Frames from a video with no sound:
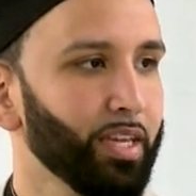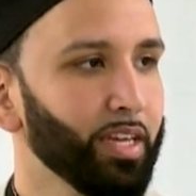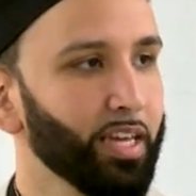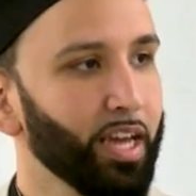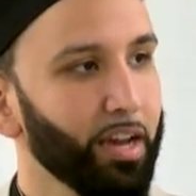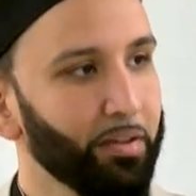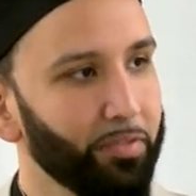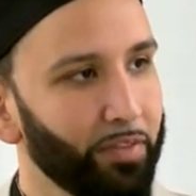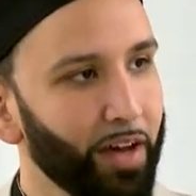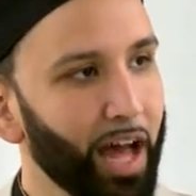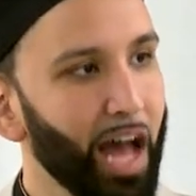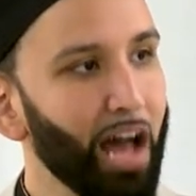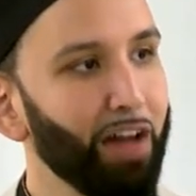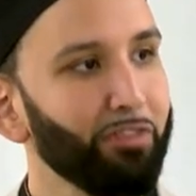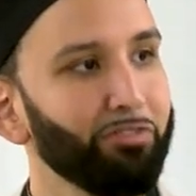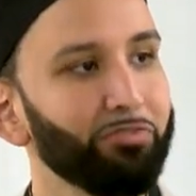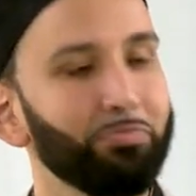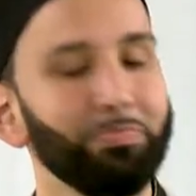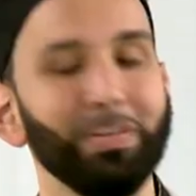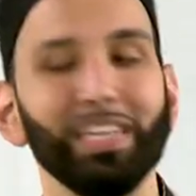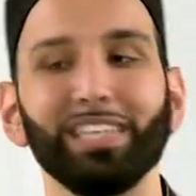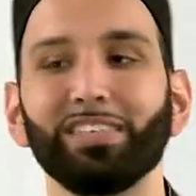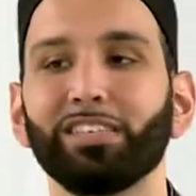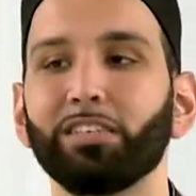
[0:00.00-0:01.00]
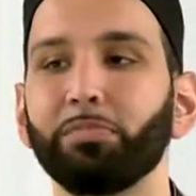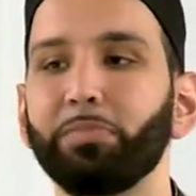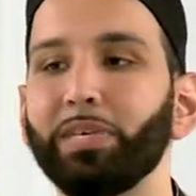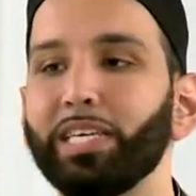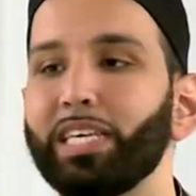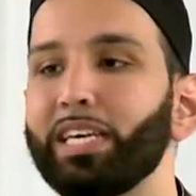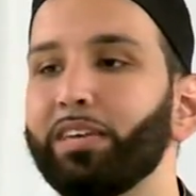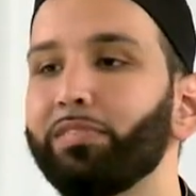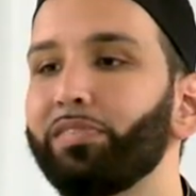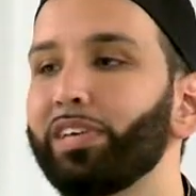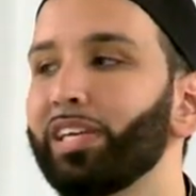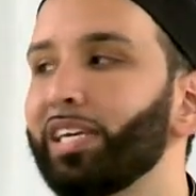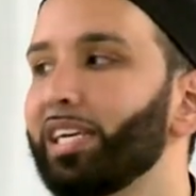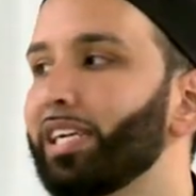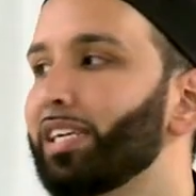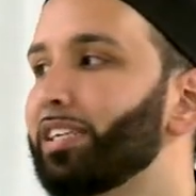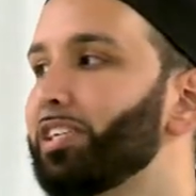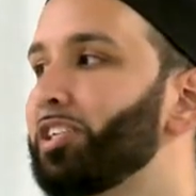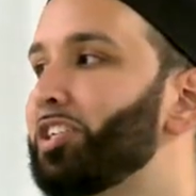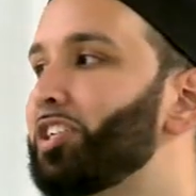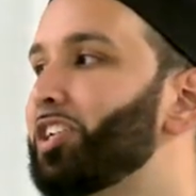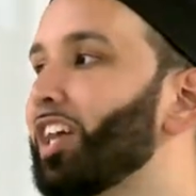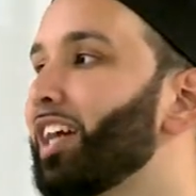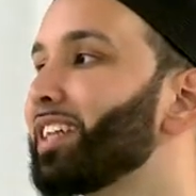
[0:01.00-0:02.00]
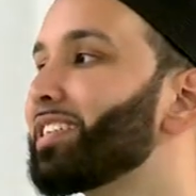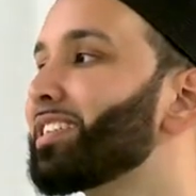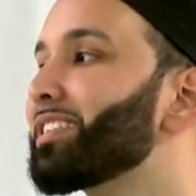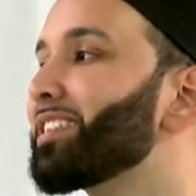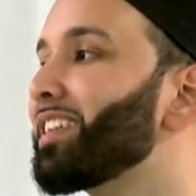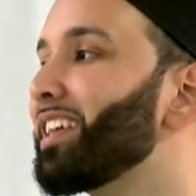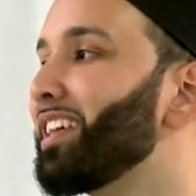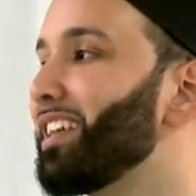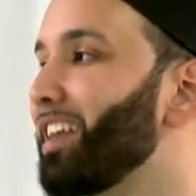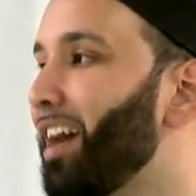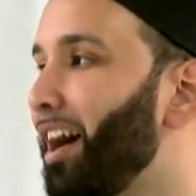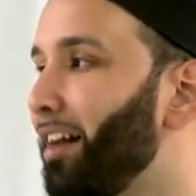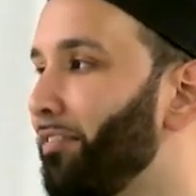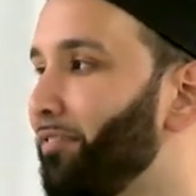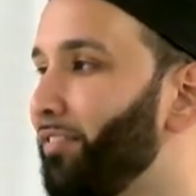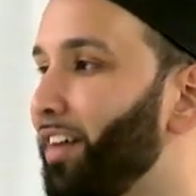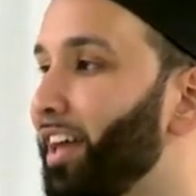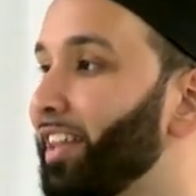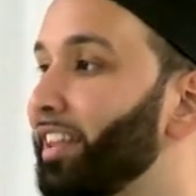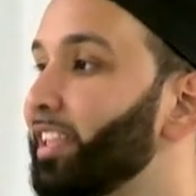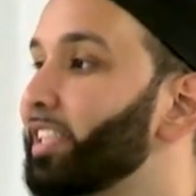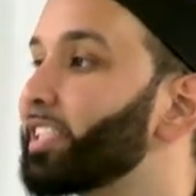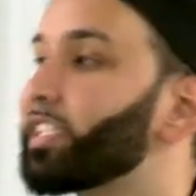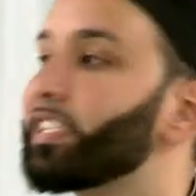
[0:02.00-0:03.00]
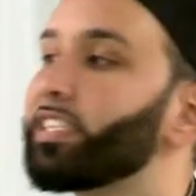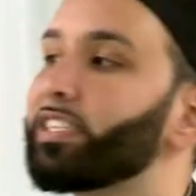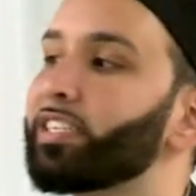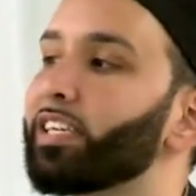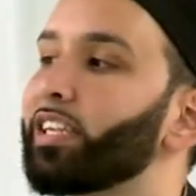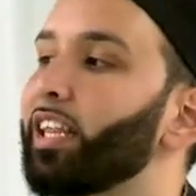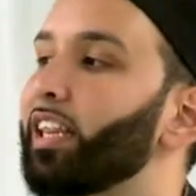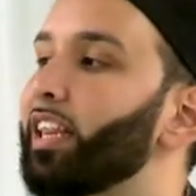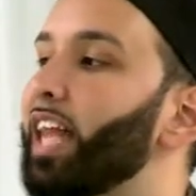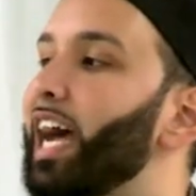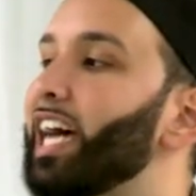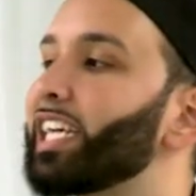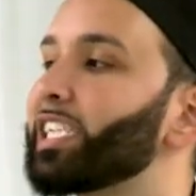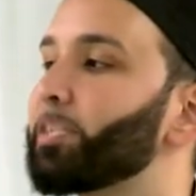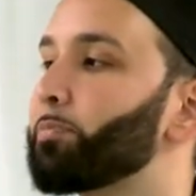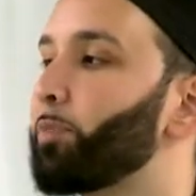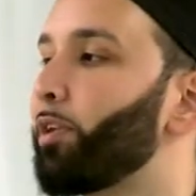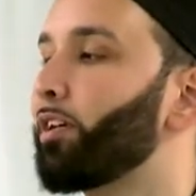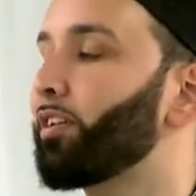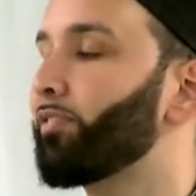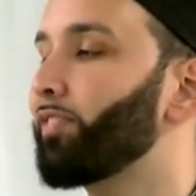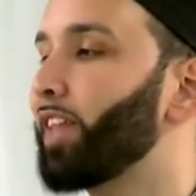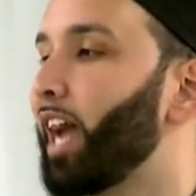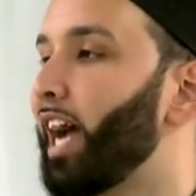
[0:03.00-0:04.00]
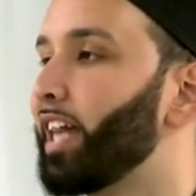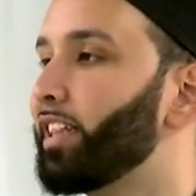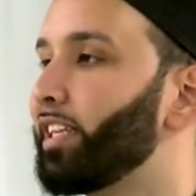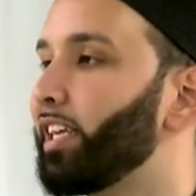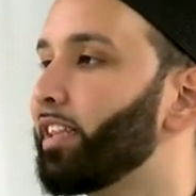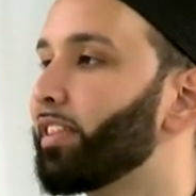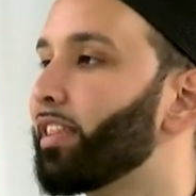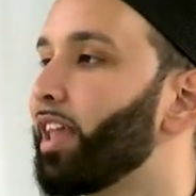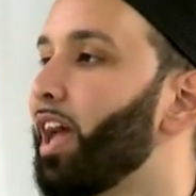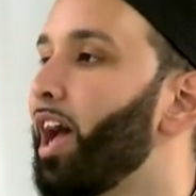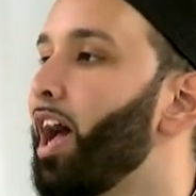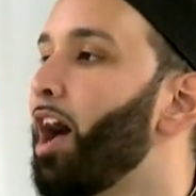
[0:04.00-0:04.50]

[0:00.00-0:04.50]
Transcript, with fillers: Kafaf means to be given just enough. And listen to the last part of the hadith.